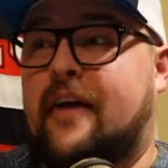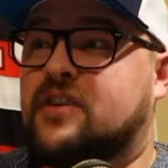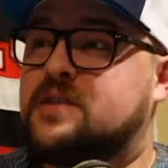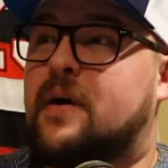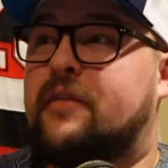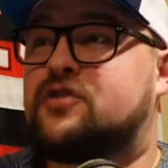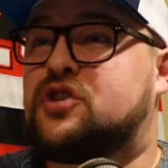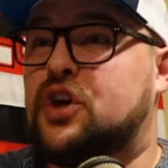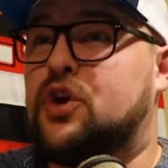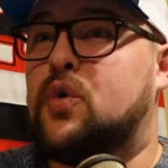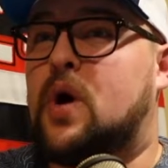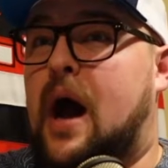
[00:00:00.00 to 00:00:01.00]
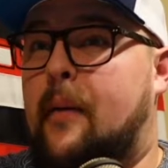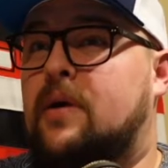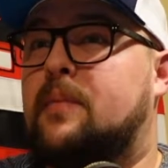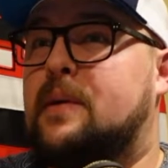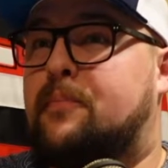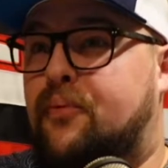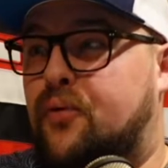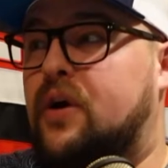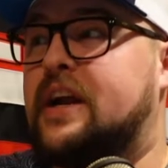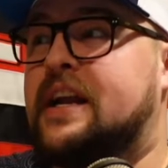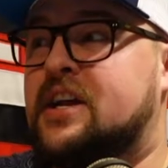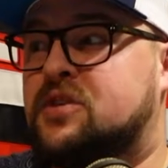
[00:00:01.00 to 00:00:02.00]
above 2, I'm going to be
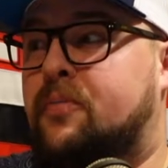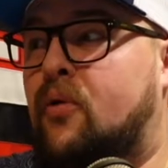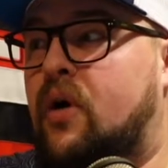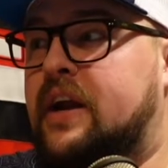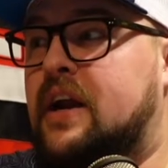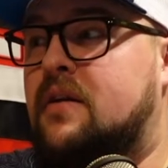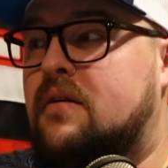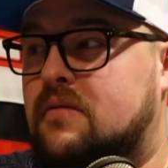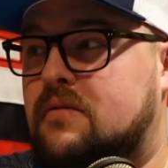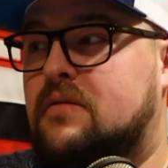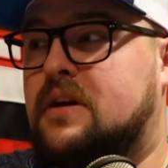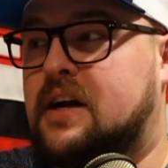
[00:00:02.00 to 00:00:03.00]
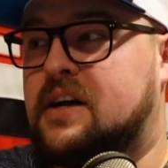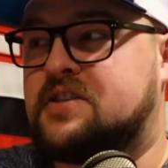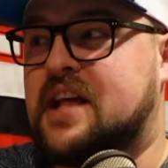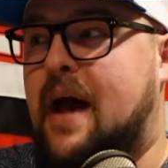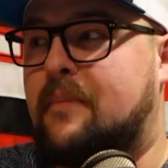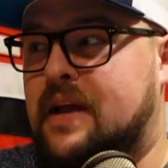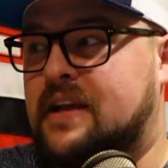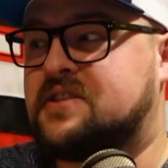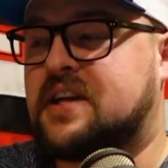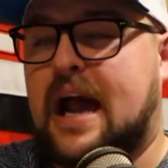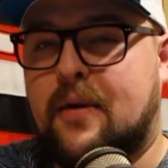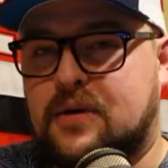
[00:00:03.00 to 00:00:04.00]
pretty disappointed because that means
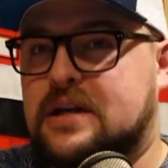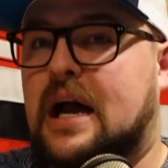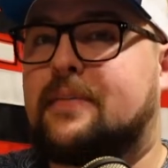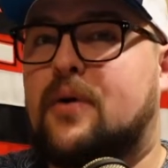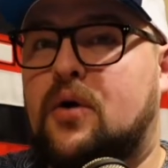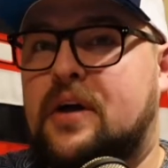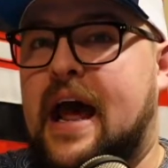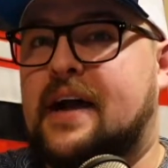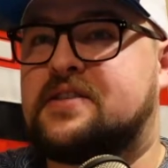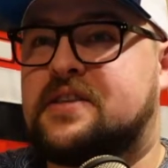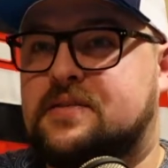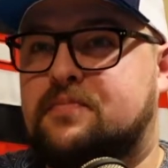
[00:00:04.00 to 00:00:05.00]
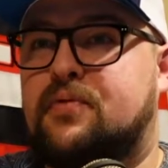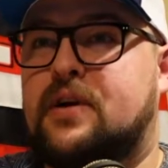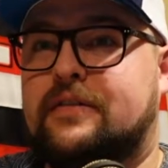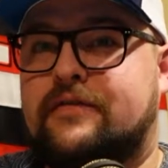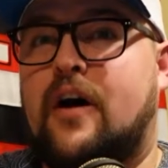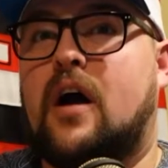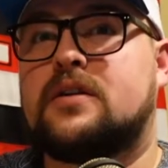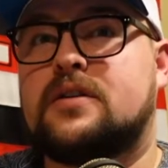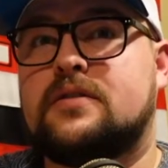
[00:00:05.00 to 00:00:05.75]
the guy we're talking about next is pretty fucked.